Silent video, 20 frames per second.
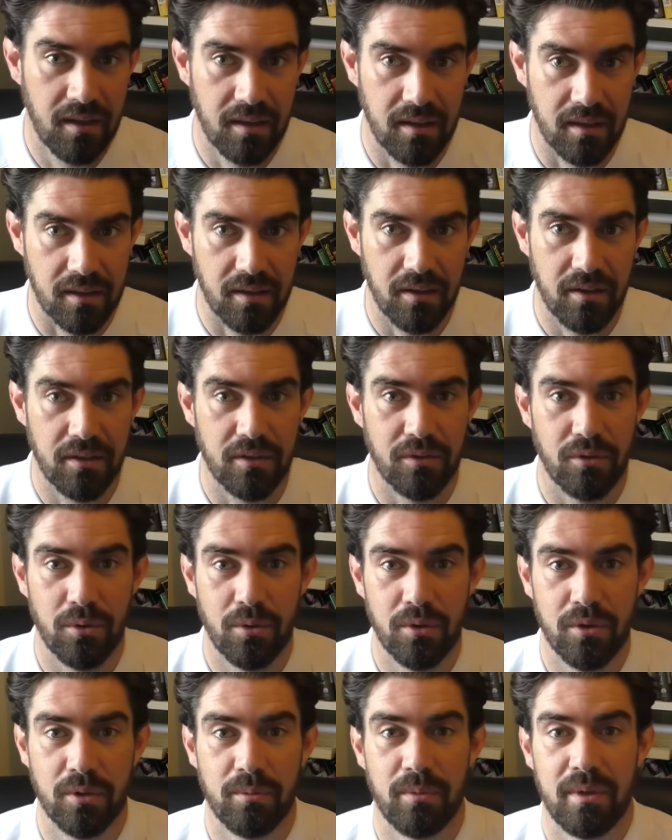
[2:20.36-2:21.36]
and it kind of
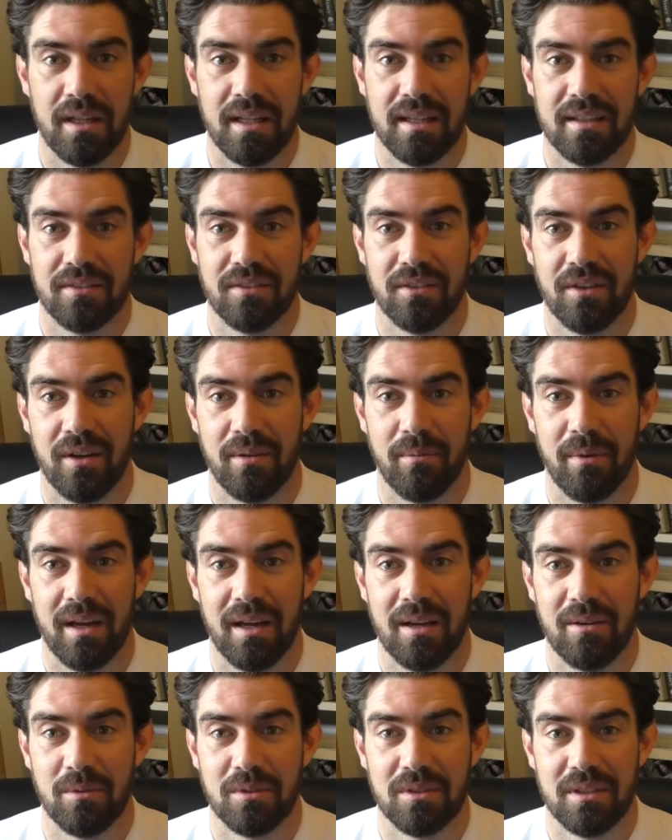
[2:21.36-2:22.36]
dawned on me last night about
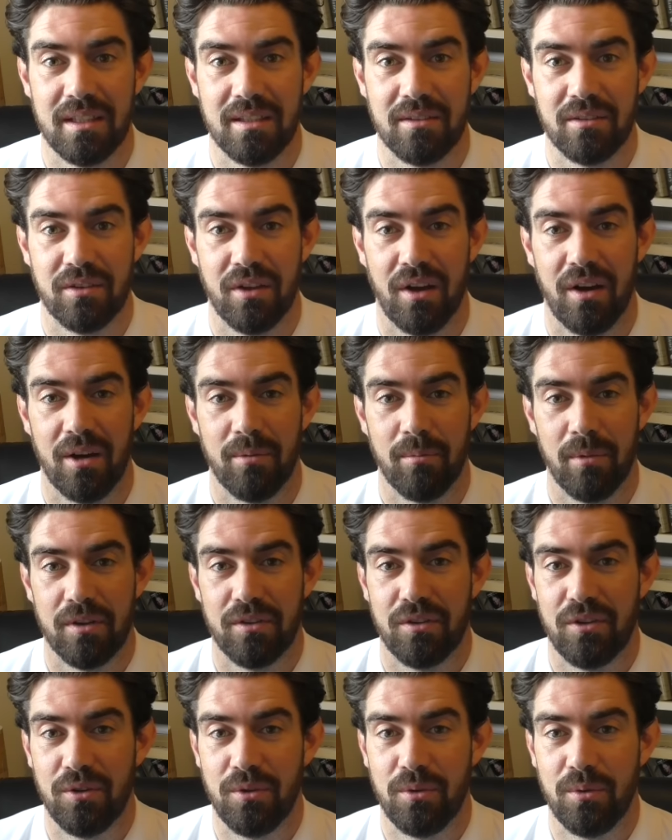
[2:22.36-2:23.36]
how much little time I
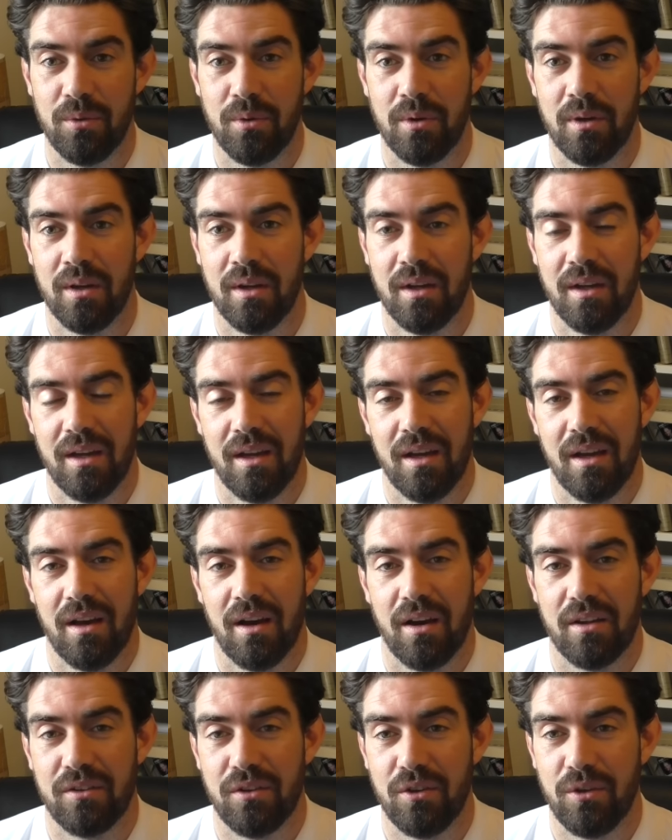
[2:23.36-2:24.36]
do
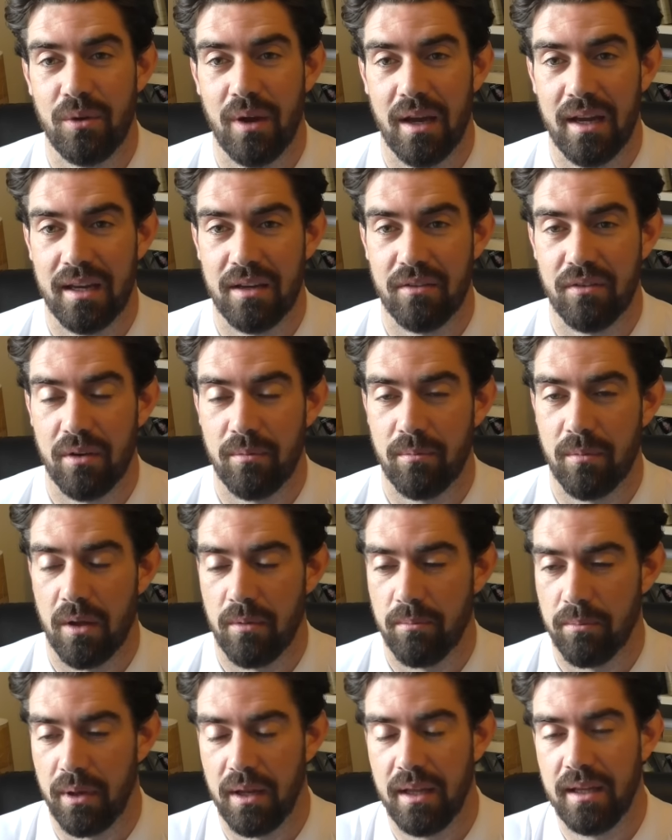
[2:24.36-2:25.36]
have.
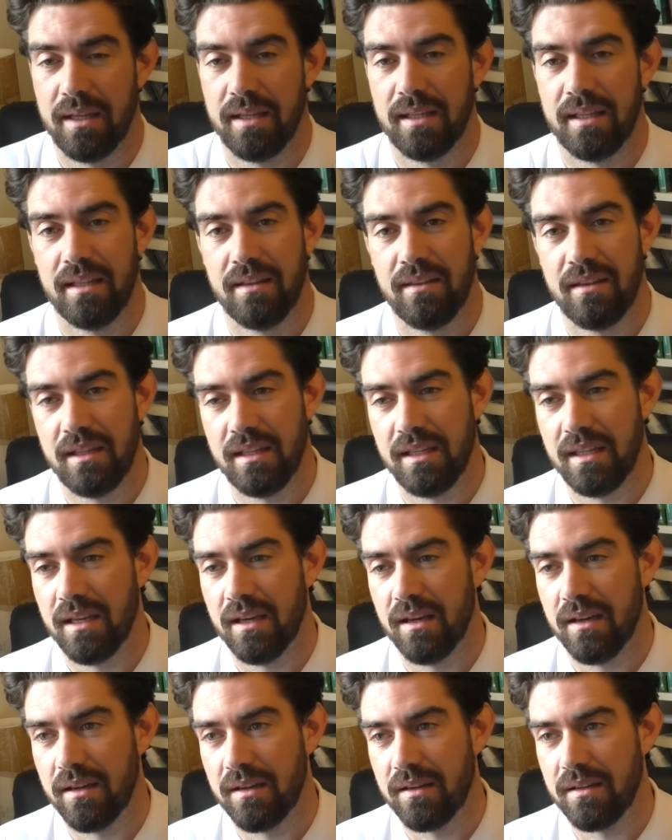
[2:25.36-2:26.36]
I'm playing in
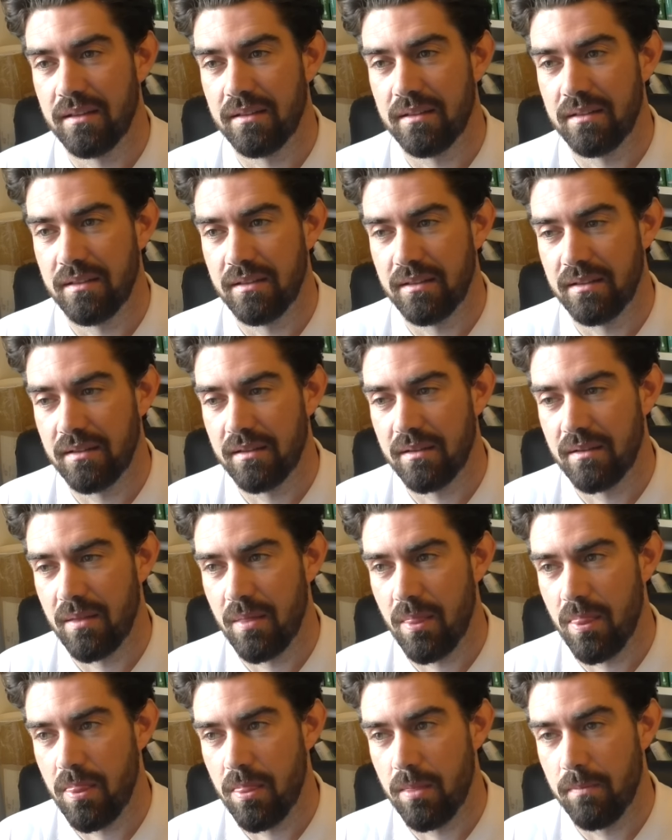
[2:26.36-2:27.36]
the
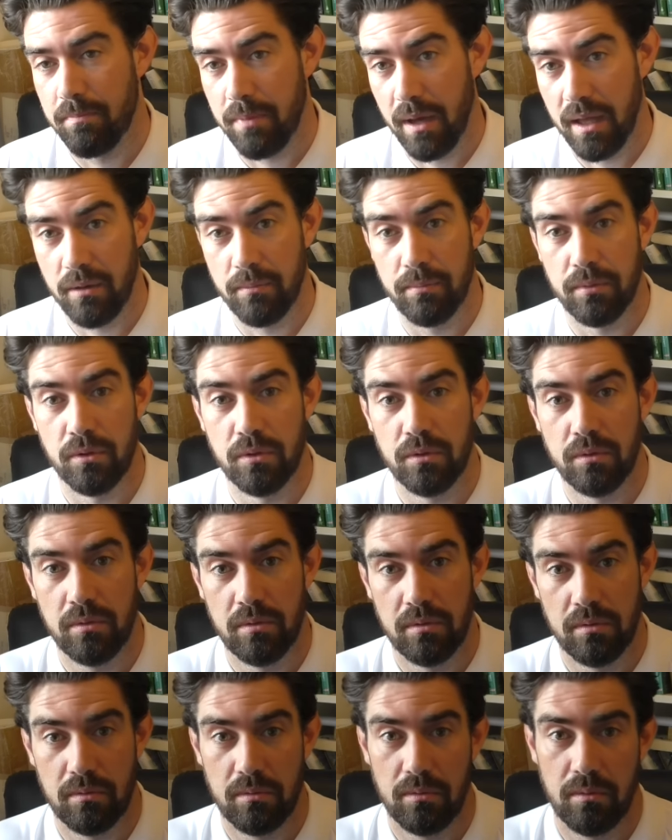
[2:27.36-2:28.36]
better ball
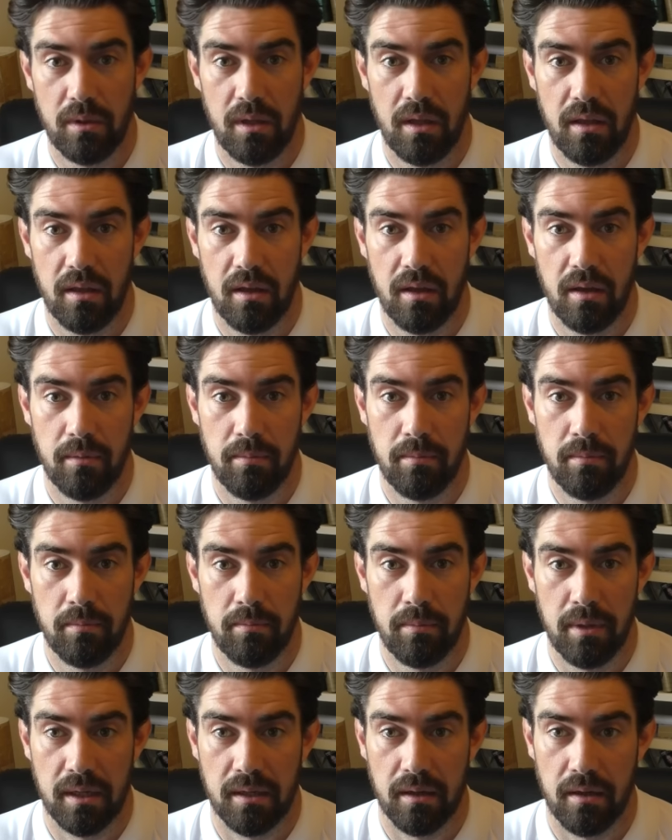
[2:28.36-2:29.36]
with
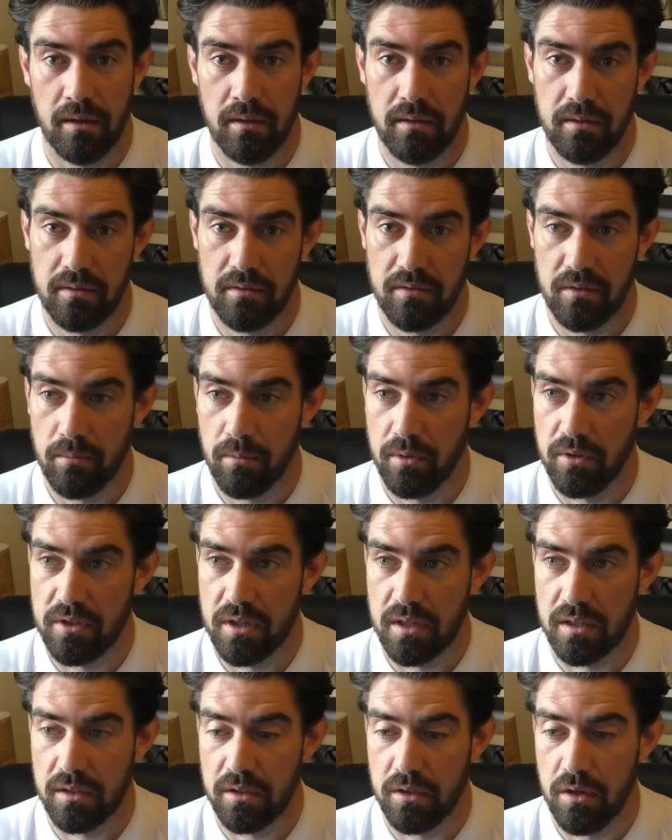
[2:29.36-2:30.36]
Pickard, Jumbo
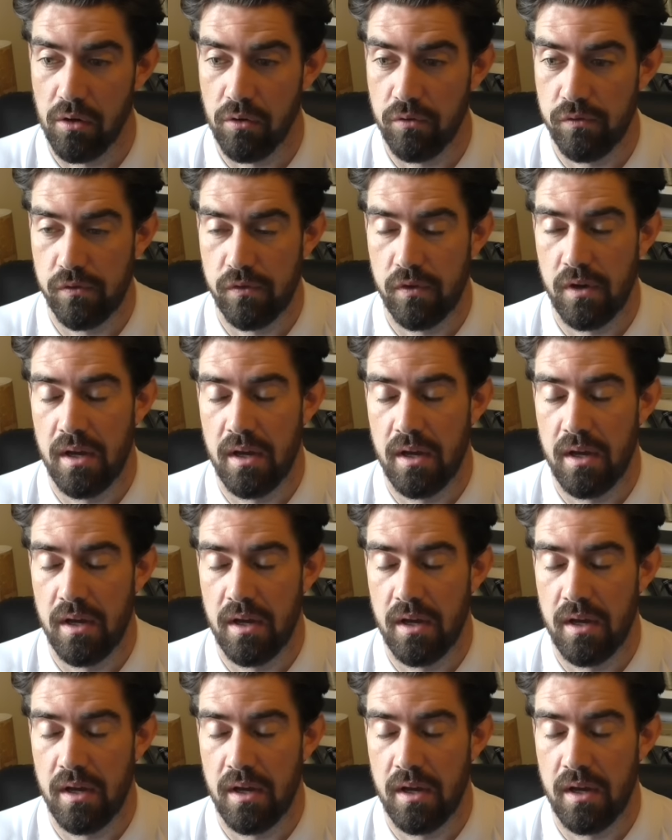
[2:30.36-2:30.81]
Jet Golf,